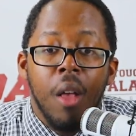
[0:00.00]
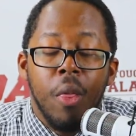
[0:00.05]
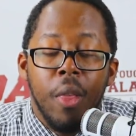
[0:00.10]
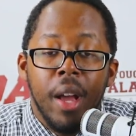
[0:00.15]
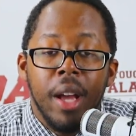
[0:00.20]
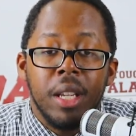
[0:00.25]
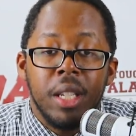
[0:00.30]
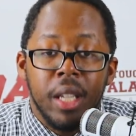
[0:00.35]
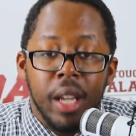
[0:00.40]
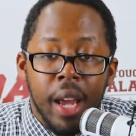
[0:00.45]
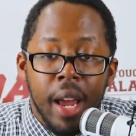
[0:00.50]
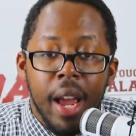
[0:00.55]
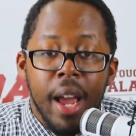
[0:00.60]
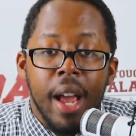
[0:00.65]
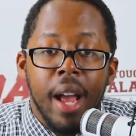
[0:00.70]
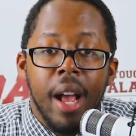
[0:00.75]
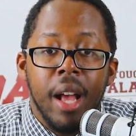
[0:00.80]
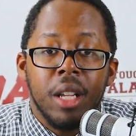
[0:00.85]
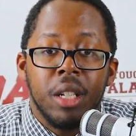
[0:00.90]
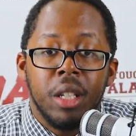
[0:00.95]
This
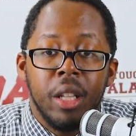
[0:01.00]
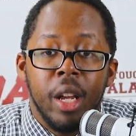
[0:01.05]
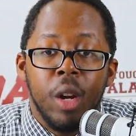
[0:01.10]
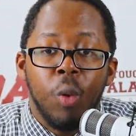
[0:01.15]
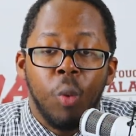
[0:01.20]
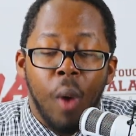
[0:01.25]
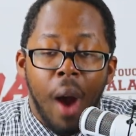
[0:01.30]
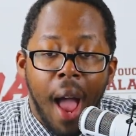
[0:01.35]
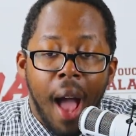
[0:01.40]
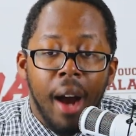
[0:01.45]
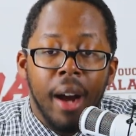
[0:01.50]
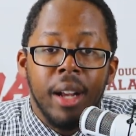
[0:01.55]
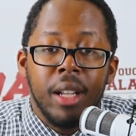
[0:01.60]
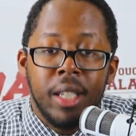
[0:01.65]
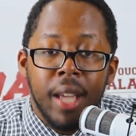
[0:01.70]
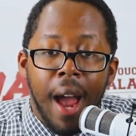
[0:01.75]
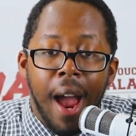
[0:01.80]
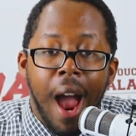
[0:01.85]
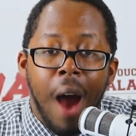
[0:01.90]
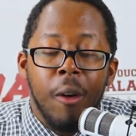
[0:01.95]
is the rally
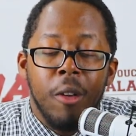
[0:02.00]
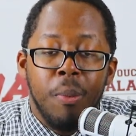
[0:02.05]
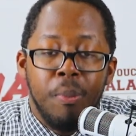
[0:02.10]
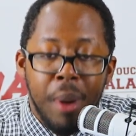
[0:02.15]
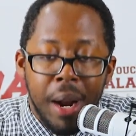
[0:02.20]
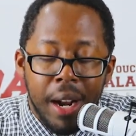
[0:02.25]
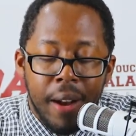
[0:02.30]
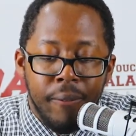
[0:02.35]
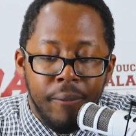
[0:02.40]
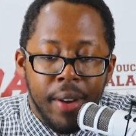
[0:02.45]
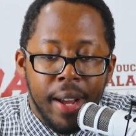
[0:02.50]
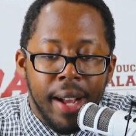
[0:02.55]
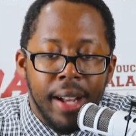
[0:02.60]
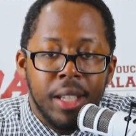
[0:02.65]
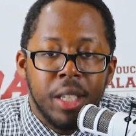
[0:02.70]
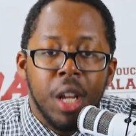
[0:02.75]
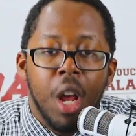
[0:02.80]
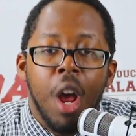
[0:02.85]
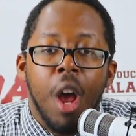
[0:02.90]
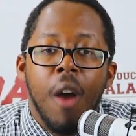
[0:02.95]
towel with
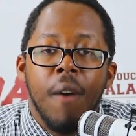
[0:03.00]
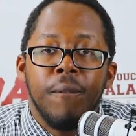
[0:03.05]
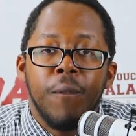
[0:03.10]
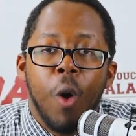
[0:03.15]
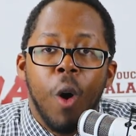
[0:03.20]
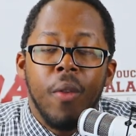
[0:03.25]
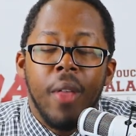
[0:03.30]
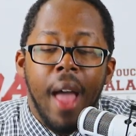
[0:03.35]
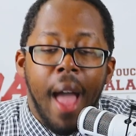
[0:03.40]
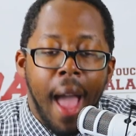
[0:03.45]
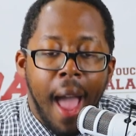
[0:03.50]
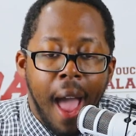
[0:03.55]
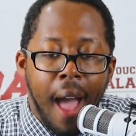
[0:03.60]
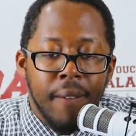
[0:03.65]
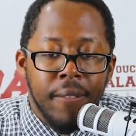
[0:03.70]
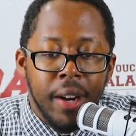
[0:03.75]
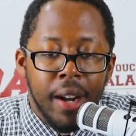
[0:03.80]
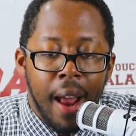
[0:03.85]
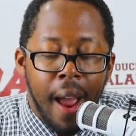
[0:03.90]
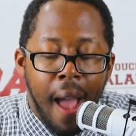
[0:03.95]
benefits for the
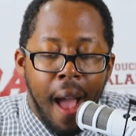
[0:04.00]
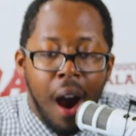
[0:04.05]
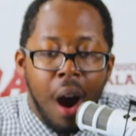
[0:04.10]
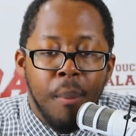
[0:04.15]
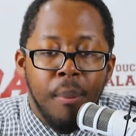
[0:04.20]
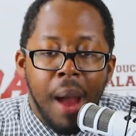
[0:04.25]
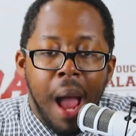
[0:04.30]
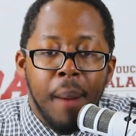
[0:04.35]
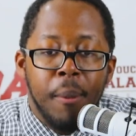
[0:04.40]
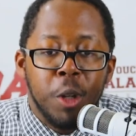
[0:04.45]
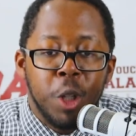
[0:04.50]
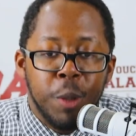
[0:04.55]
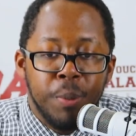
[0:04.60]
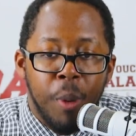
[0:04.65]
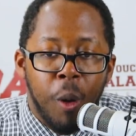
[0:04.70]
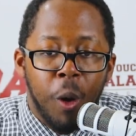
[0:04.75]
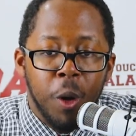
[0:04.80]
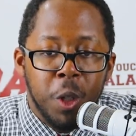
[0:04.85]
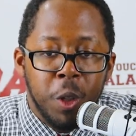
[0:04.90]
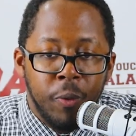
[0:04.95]
avid Alabama
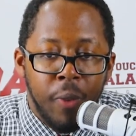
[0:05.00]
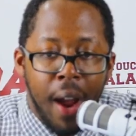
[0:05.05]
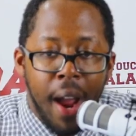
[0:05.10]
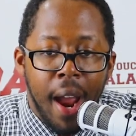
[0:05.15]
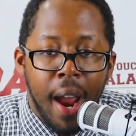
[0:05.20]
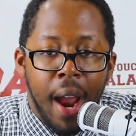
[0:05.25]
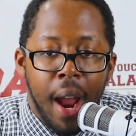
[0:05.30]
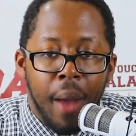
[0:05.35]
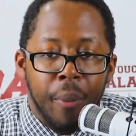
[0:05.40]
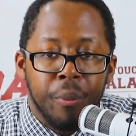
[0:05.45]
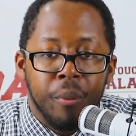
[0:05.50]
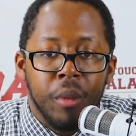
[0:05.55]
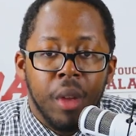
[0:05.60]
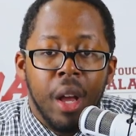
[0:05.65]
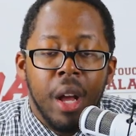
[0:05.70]
sports fan.